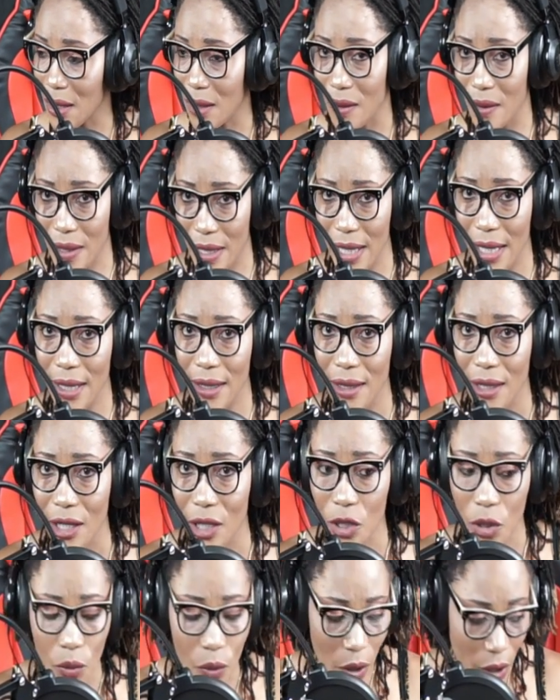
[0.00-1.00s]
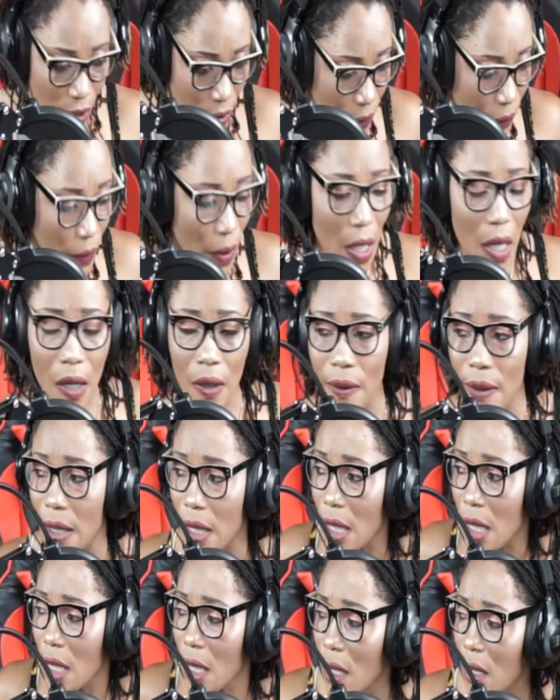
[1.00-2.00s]
Okay? You walk around.
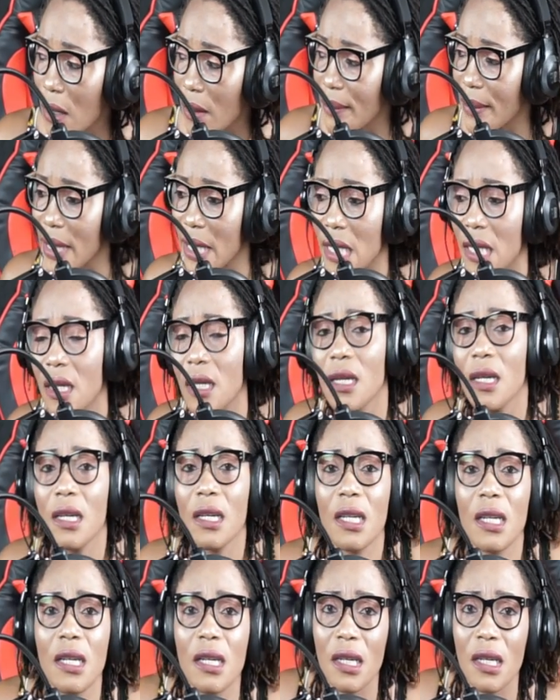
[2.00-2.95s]
Oh my God.